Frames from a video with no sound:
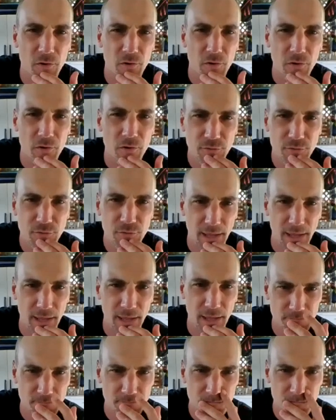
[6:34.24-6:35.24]
can,
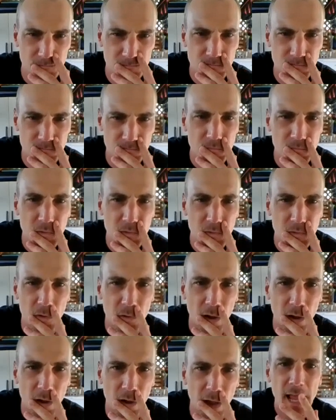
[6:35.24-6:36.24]
right?
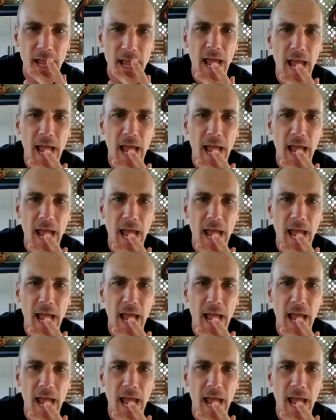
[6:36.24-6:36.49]
And now